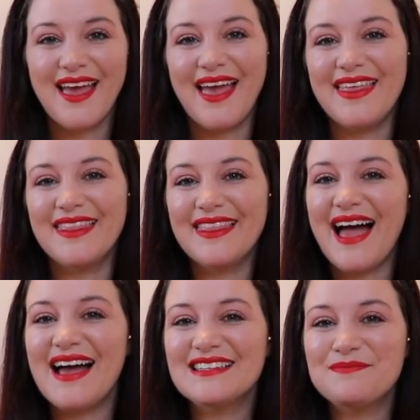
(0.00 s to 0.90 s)
And
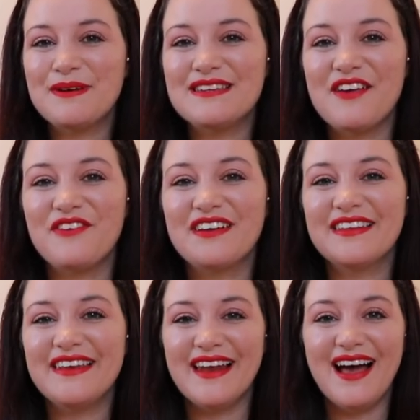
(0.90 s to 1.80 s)
last but
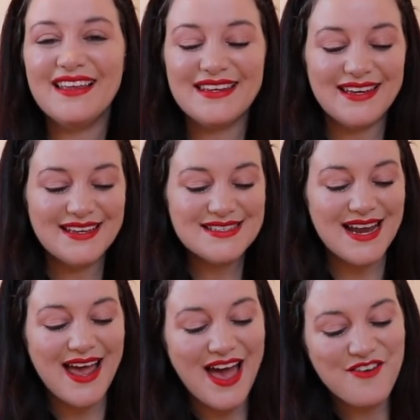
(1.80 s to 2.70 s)
definitely not least,
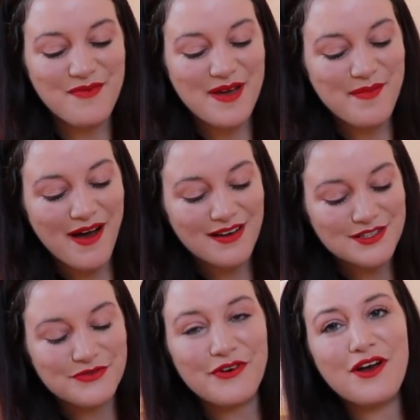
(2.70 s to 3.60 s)
I have my
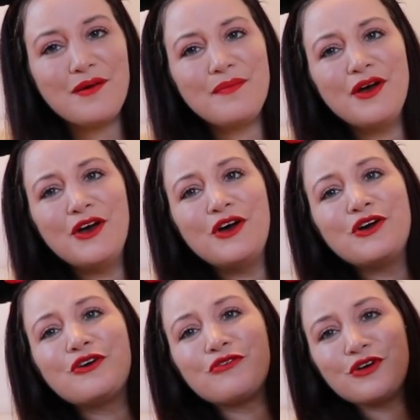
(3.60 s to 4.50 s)
box from
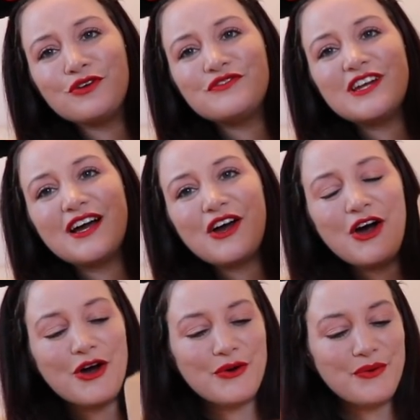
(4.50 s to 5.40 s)
grove dot
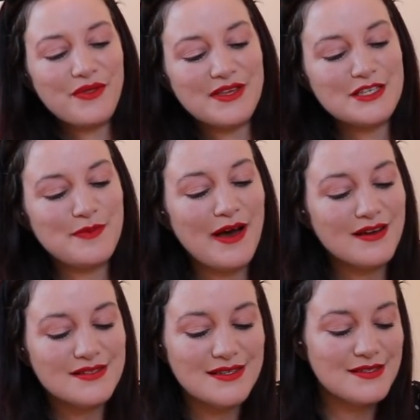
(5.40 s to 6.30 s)
co. This
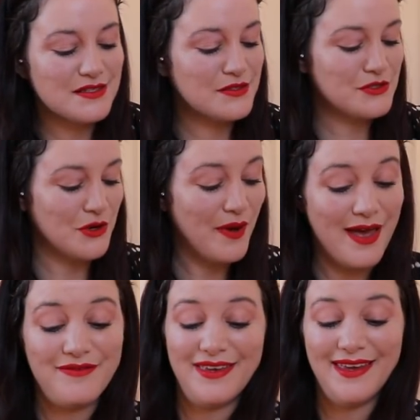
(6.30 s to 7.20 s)
box is so
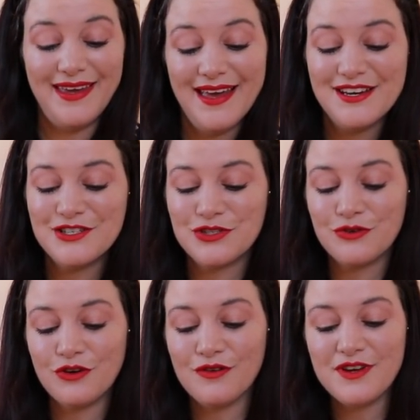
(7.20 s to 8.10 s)
heavy.
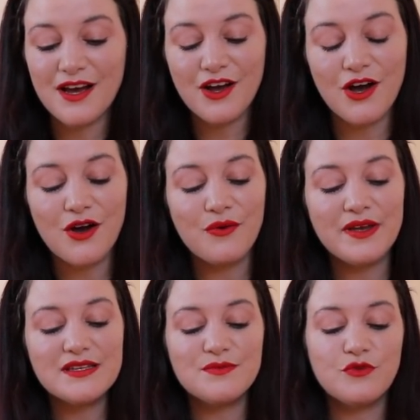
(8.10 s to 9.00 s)
So grove dot co
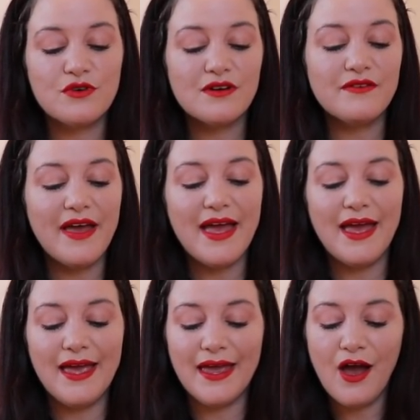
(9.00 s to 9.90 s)
is more of
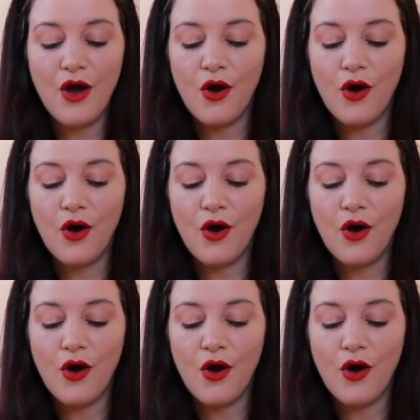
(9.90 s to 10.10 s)
a